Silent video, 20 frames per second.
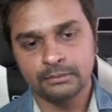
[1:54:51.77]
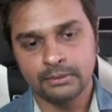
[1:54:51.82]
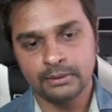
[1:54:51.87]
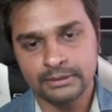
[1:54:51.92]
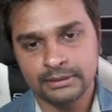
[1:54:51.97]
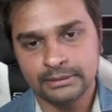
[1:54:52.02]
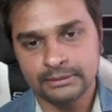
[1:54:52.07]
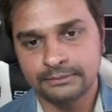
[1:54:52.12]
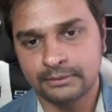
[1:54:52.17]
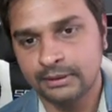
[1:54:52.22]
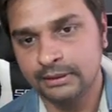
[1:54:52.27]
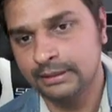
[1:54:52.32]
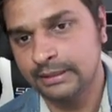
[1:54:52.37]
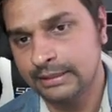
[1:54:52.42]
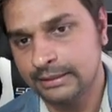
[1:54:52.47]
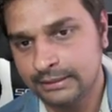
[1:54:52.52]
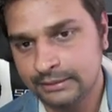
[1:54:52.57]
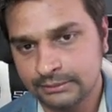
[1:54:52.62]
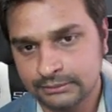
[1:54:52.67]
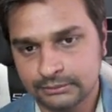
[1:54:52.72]
is foreign
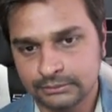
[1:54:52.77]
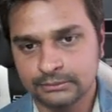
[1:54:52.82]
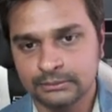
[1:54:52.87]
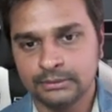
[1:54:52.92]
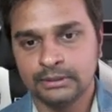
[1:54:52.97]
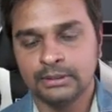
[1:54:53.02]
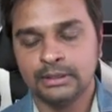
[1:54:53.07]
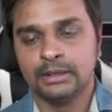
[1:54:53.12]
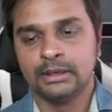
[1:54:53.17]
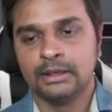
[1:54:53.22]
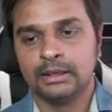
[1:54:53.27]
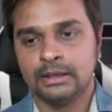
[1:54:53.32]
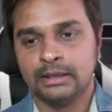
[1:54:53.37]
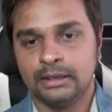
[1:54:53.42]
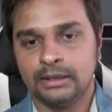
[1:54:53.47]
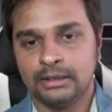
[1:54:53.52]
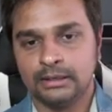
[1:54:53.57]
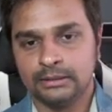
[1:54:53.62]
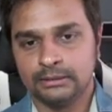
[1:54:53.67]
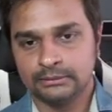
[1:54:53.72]
entities. So
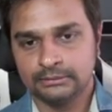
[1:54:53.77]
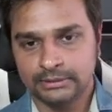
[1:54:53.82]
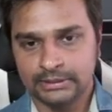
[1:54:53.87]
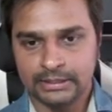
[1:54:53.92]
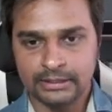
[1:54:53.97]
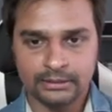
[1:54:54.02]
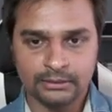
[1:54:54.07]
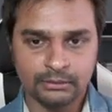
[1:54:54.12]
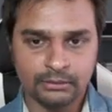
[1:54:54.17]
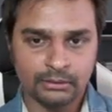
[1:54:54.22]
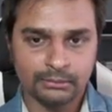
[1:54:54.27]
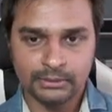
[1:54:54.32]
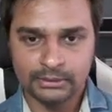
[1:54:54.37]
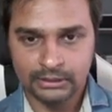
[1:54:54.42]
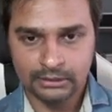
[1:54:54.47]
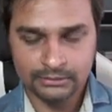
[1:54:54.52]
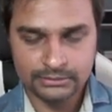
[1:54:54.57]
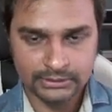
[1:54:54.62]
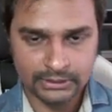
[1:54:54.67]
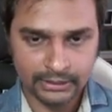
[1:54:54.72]
Canadian government
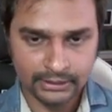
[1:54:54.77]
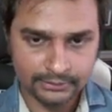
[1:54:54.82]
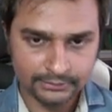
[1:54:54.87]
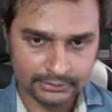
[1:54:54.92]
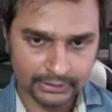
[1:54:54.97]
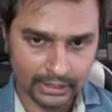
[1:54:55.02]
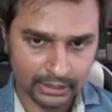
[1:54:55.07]
allows Chinese